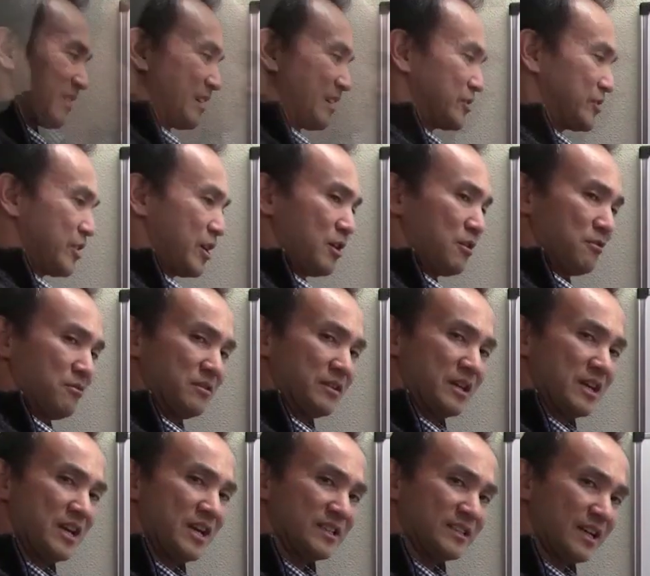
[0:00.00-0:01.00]
So
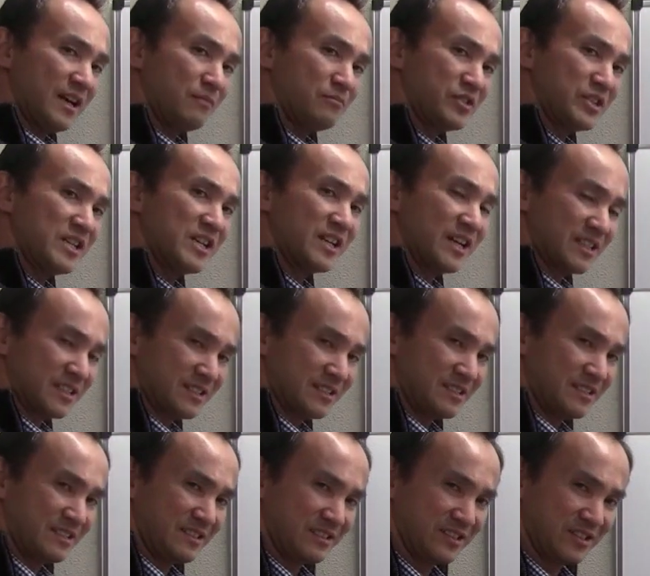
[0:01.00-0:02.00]
here's how I'm seeing it.
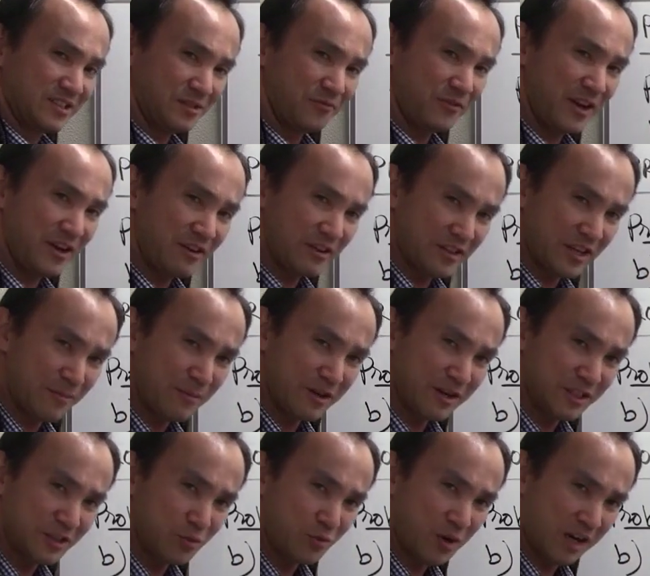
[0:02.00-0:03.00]
So very
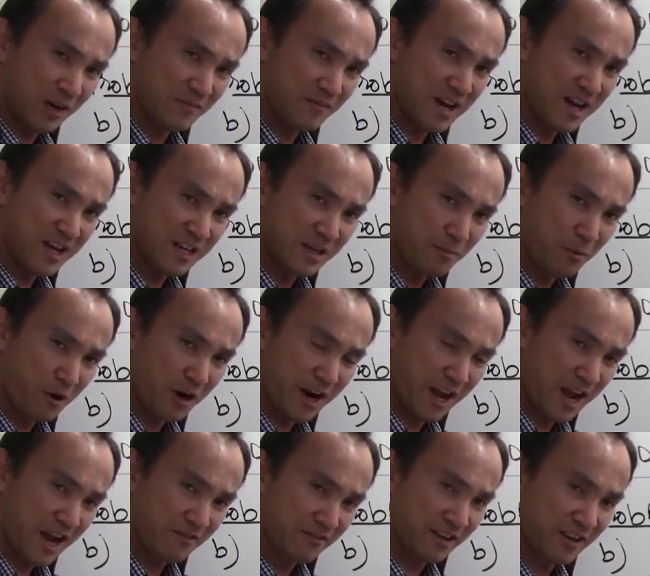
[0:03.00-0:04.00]
similar to what I've done in part
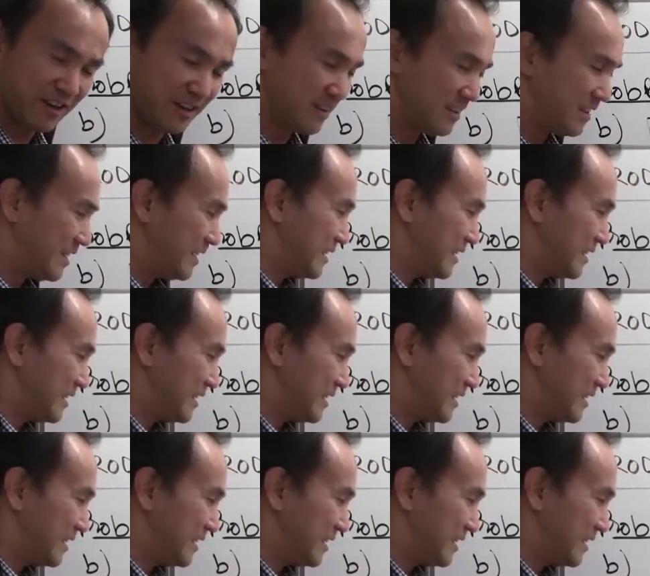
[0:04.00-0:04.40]
A right here.